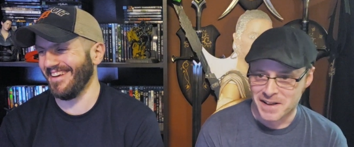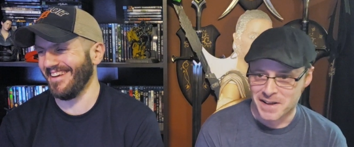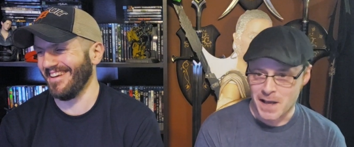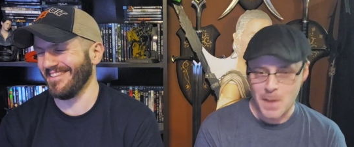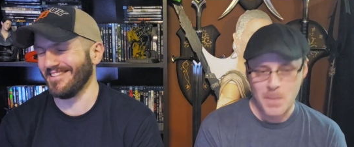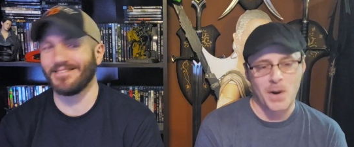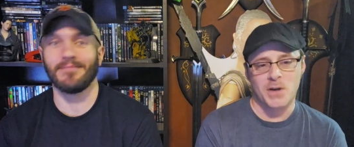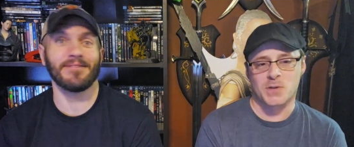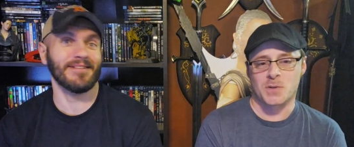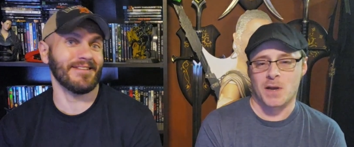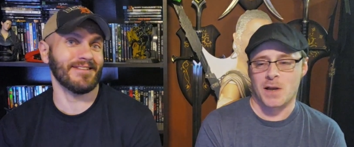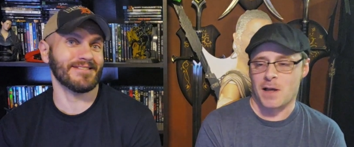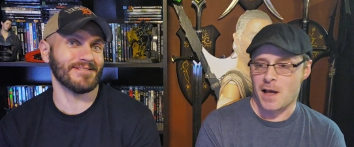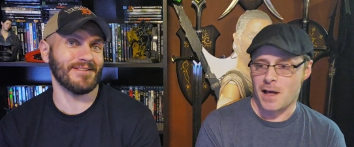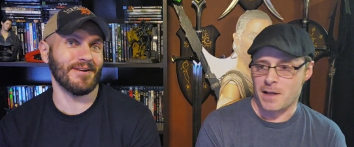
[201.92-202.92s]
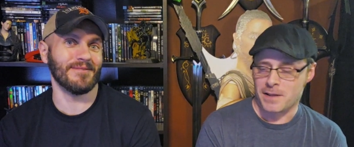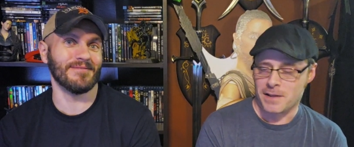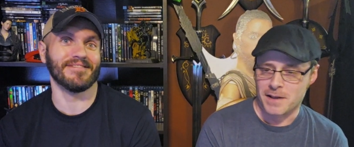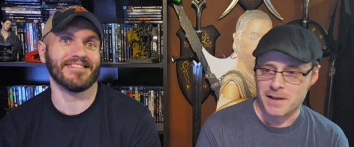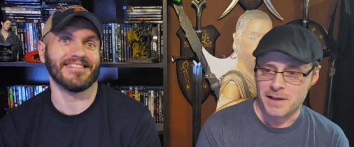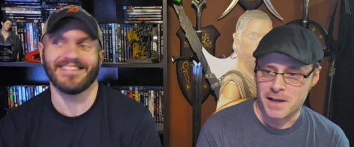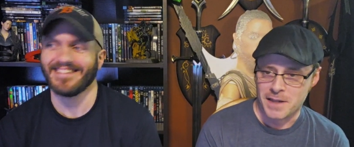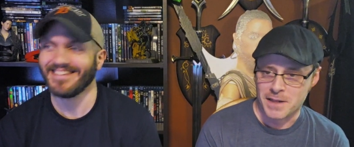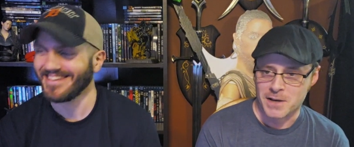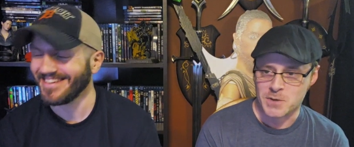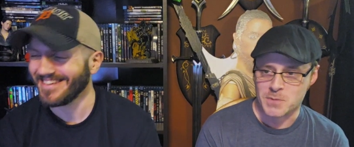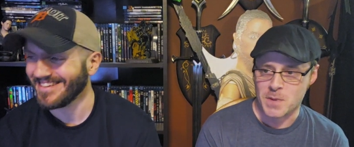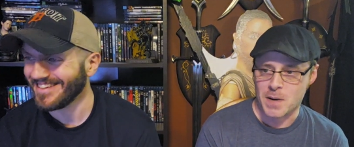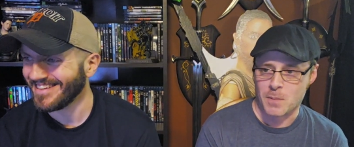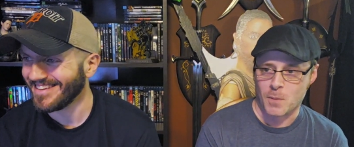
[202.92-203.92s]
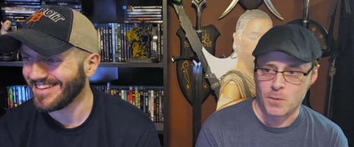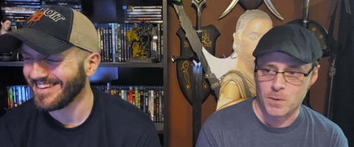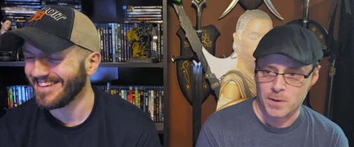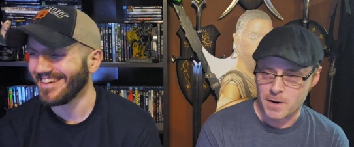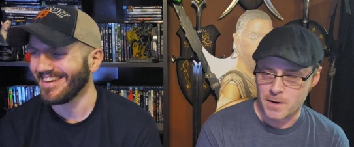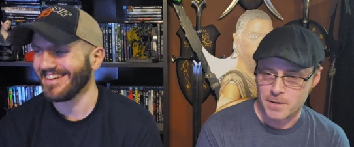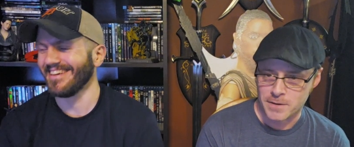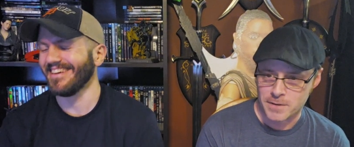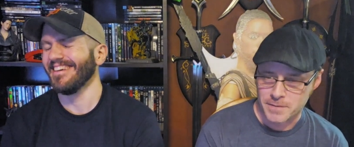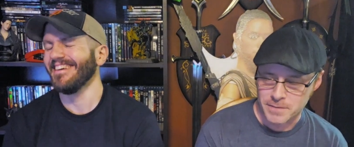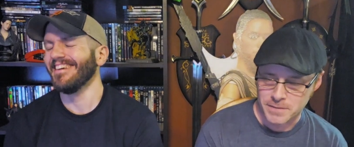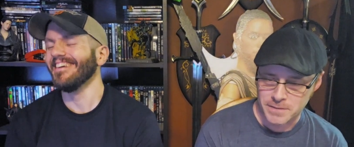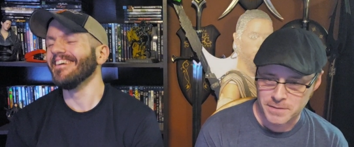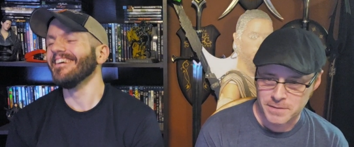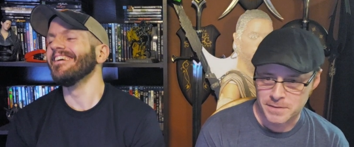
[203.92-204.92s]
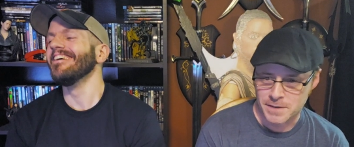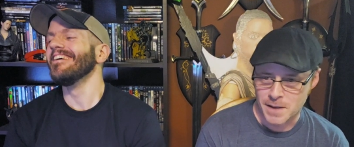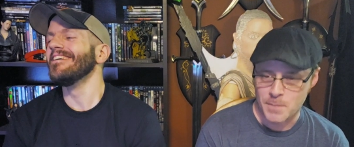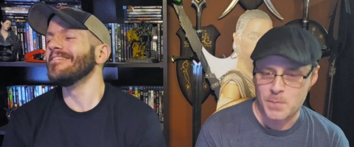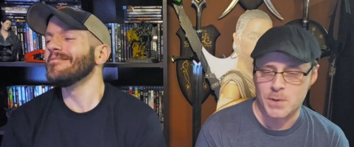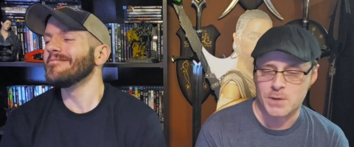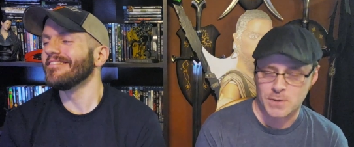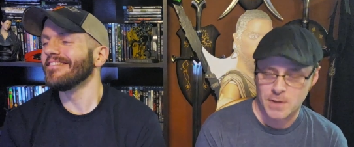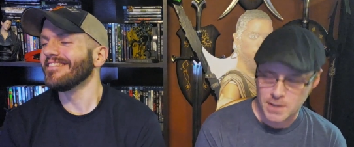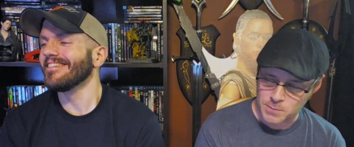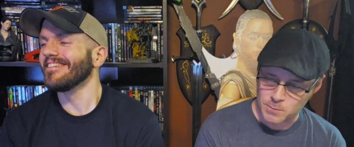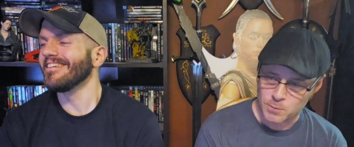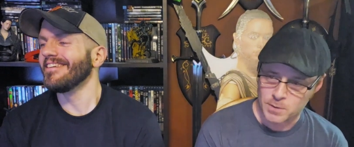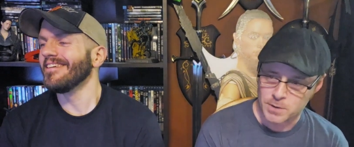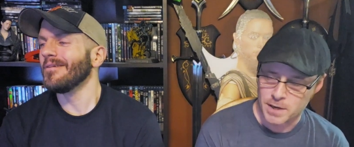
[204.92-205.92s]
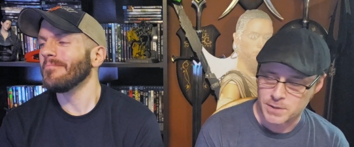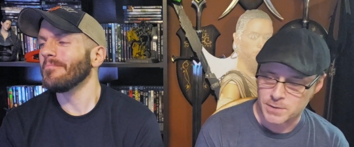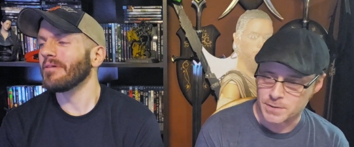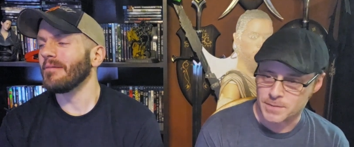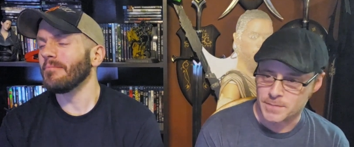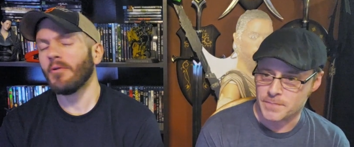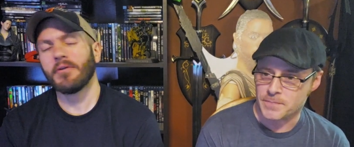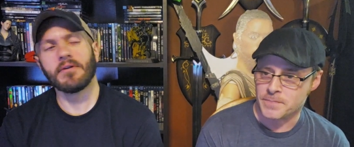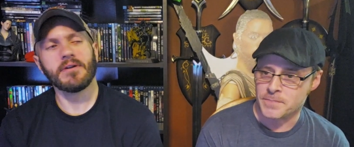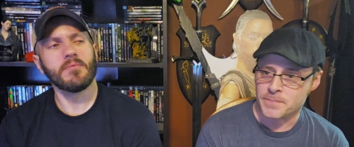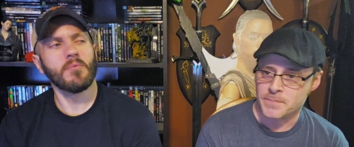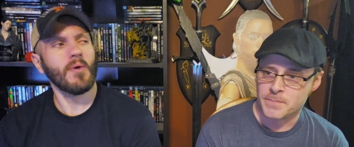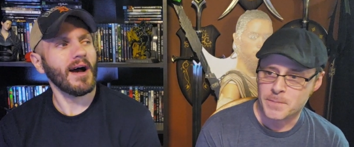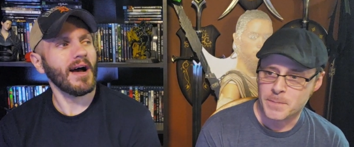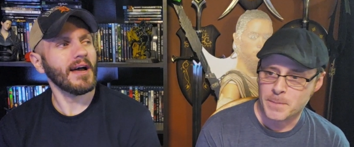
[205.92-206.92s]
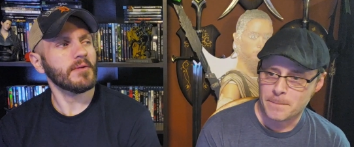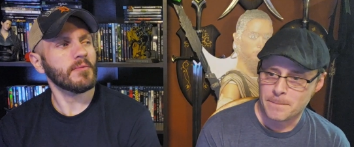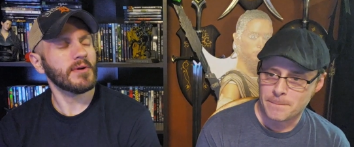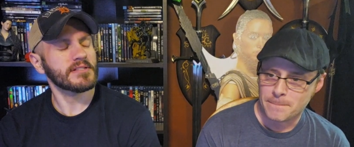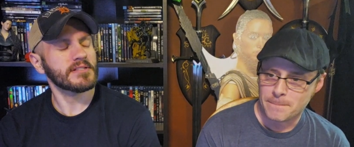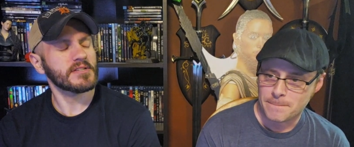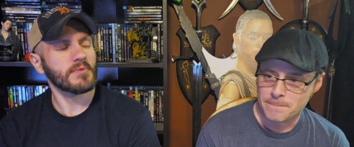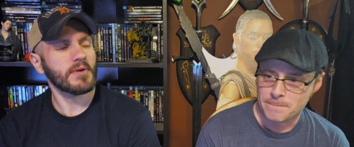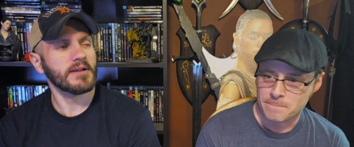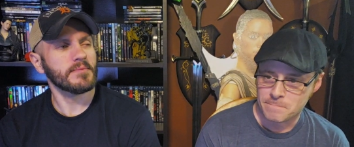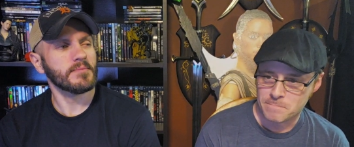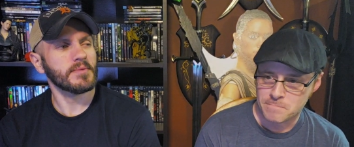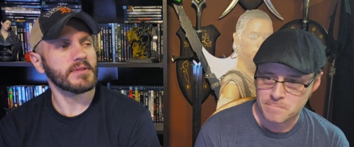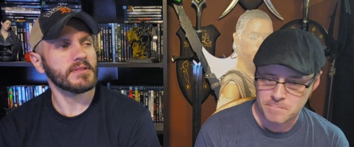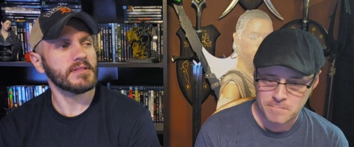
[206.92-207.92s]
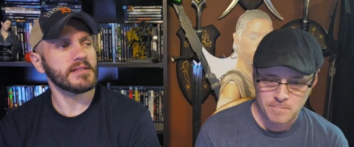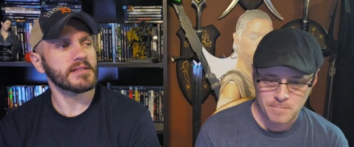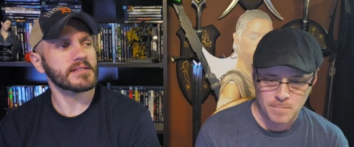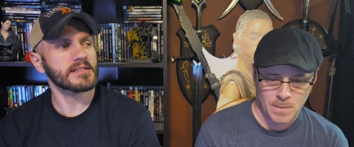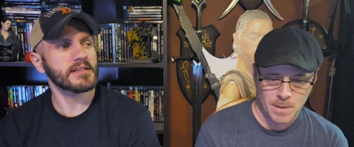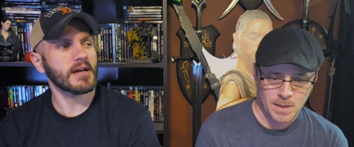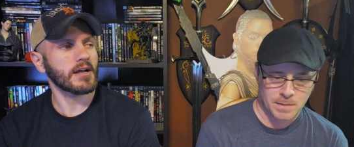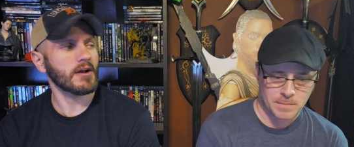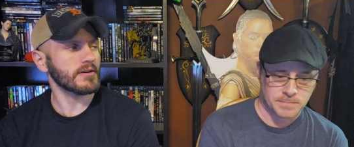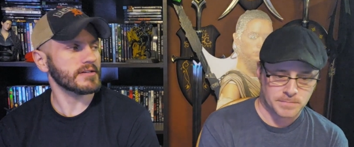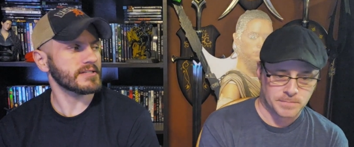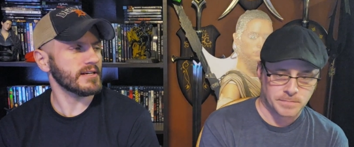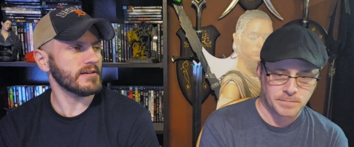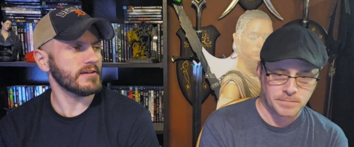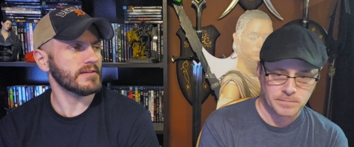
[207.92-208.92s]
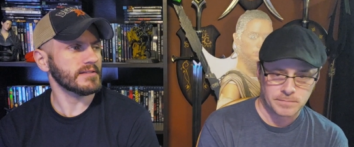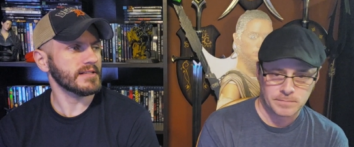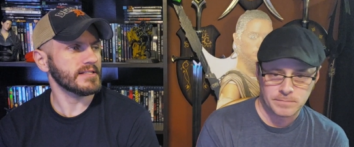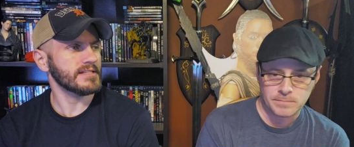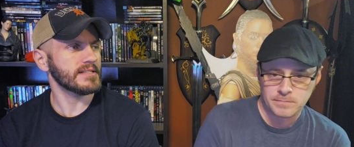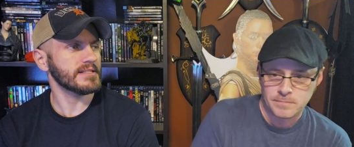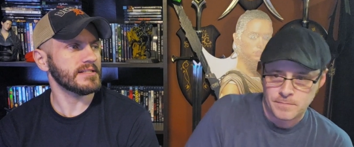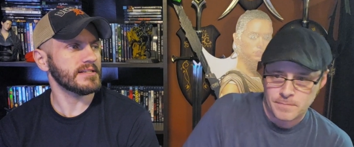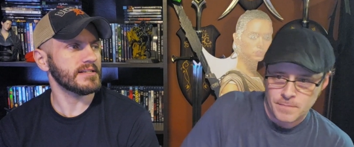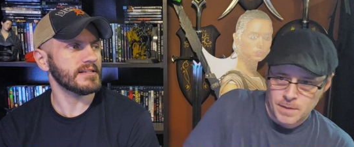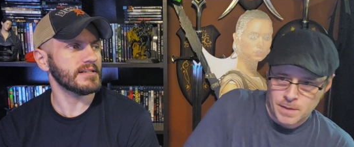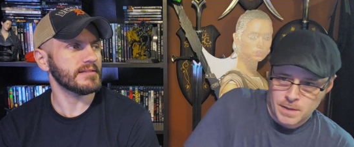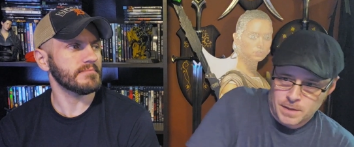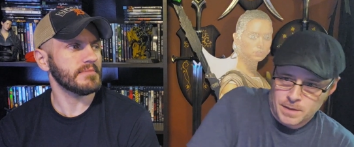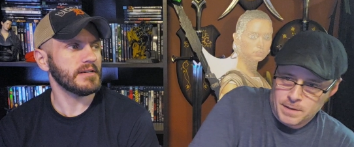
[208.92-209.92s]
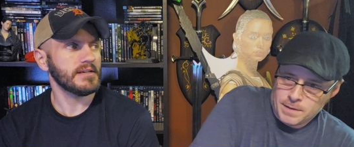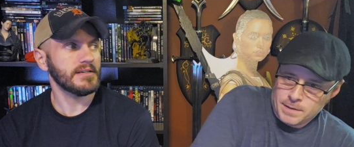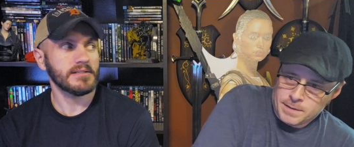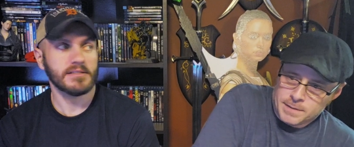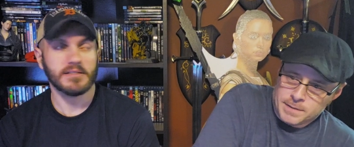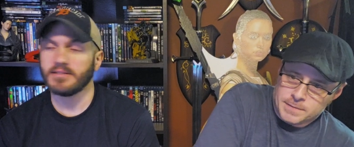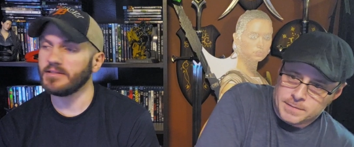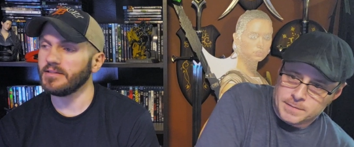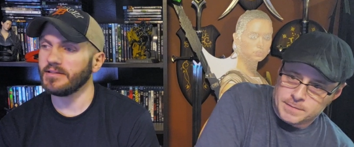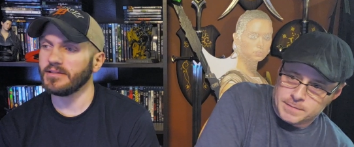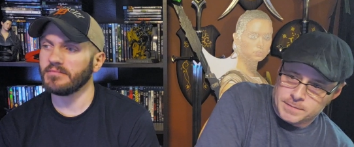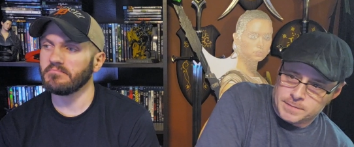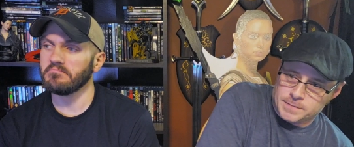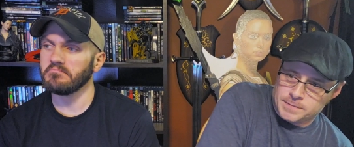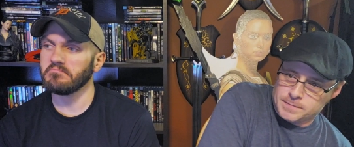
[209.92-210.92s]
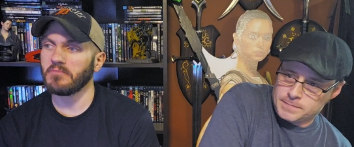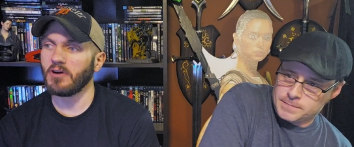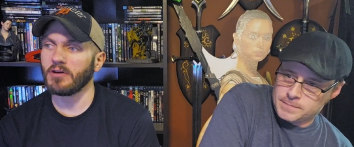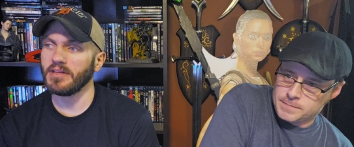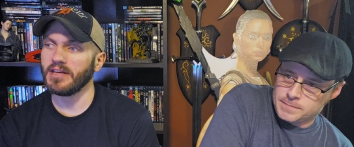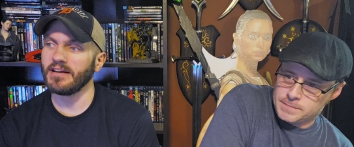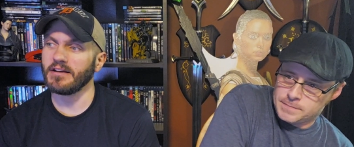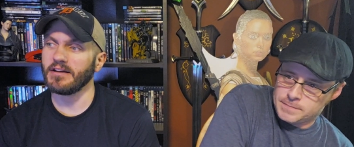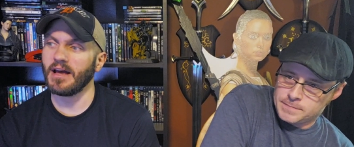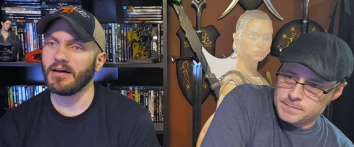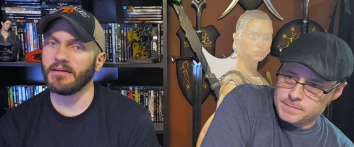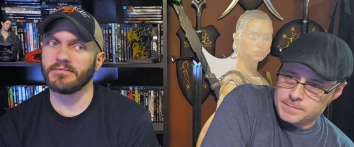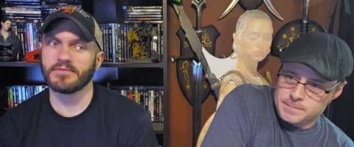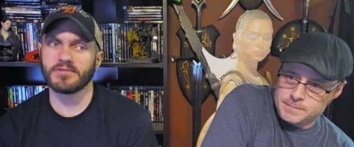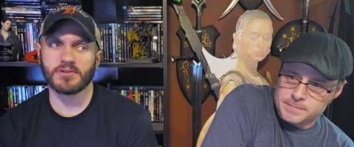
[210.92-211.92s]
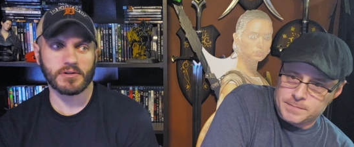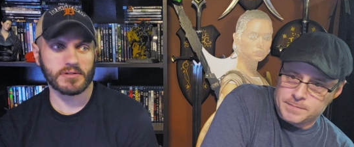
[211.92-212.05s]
Speaker 1: I probably Somebody just, let us know. I think I just made up a word. I don't know. I'm pretty sure that's a word actually. But
Speaker 2: I'm wondering why. What's his running with this uh, cartel? Did um, did are they gonna have took